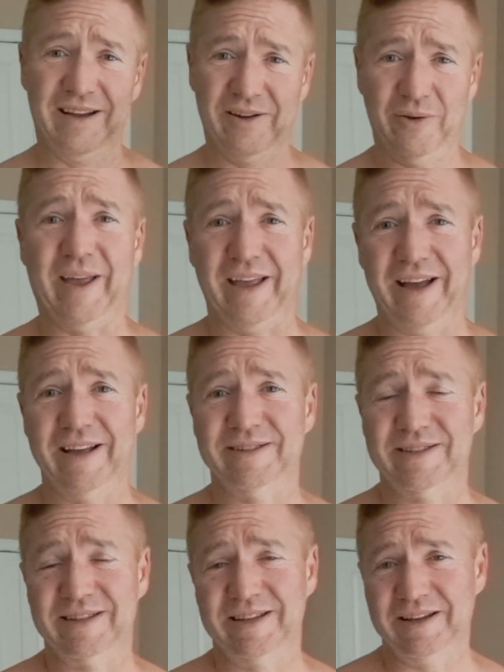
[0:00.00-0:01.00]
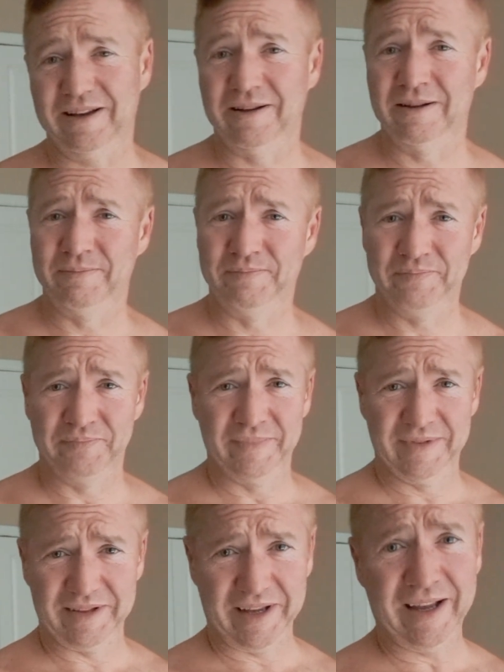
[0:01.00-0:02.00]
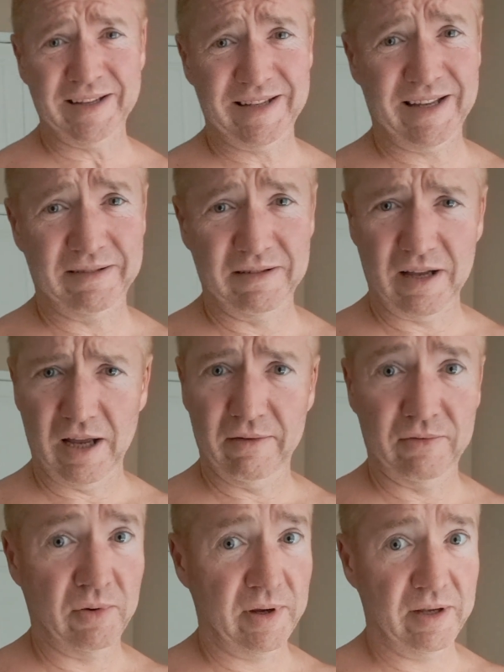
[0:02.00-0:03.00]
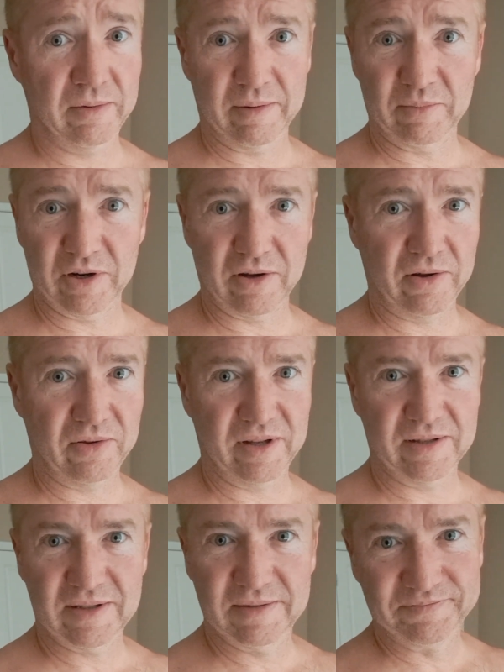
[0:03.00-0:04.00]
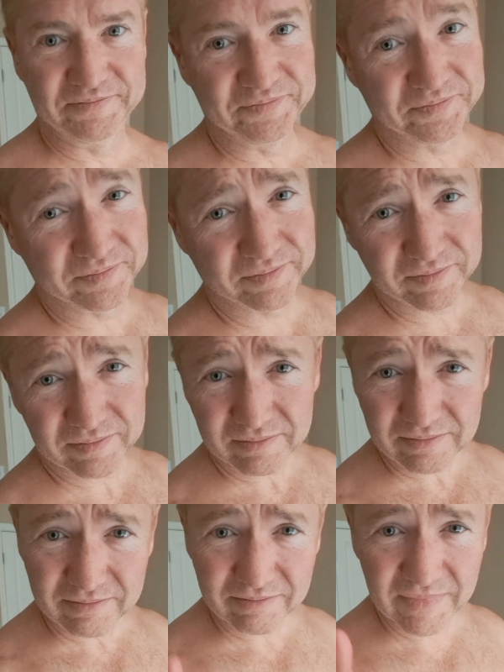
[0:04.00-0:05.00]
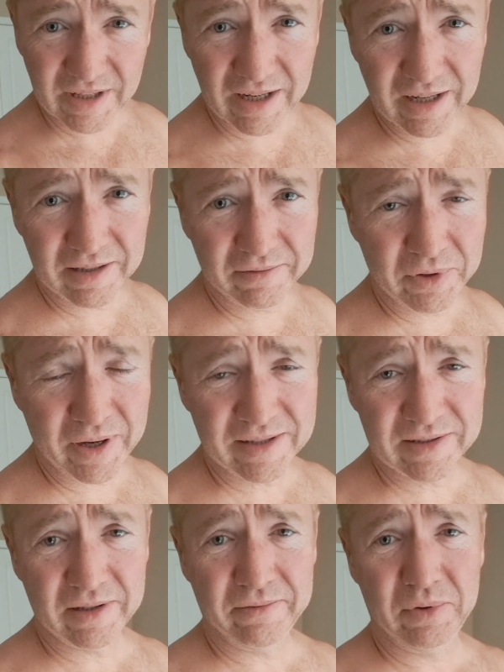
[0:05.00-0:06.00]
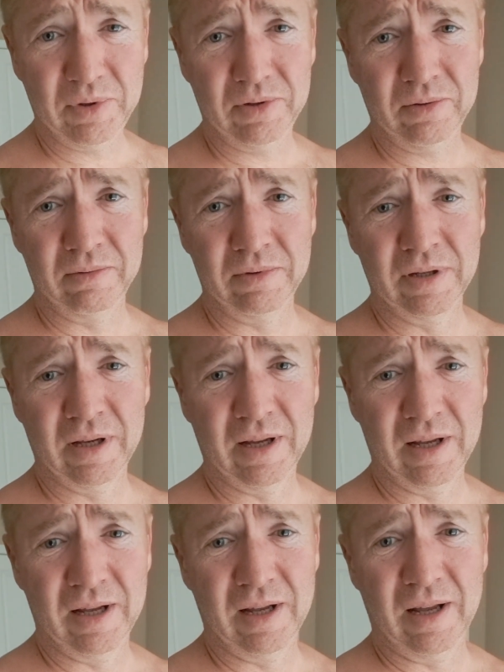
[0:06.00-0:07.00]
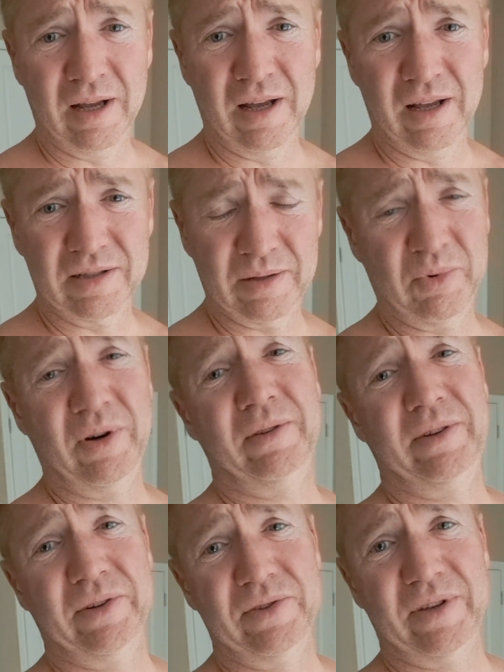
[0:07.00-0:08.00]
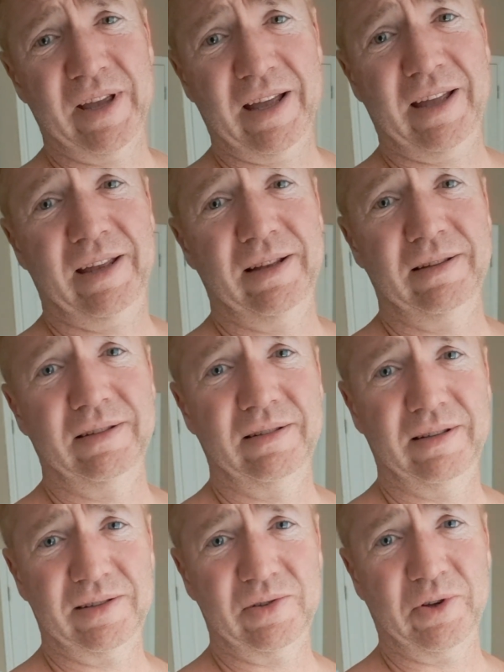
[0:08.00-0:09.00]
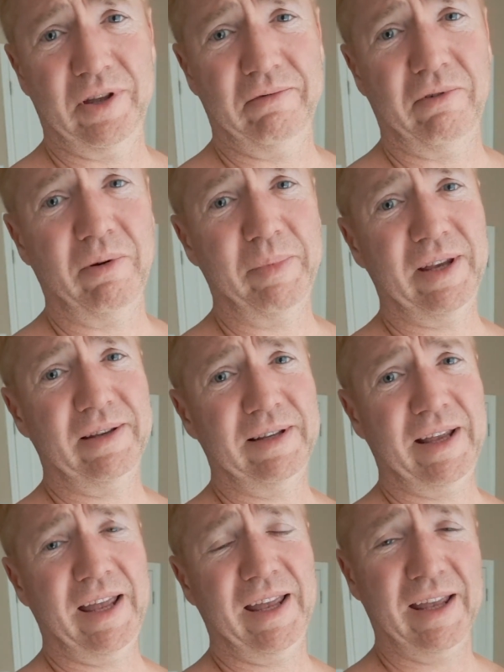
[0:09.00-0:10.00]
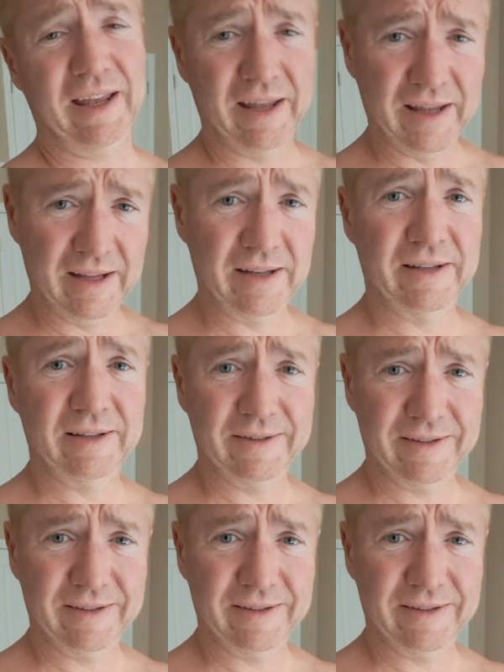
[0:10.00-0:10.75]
Okay, guys, um, like I said, I have no idea what I'm going to call this. I love you guys, I love you, dude. Somewhere out there is a guy that's looking for me, and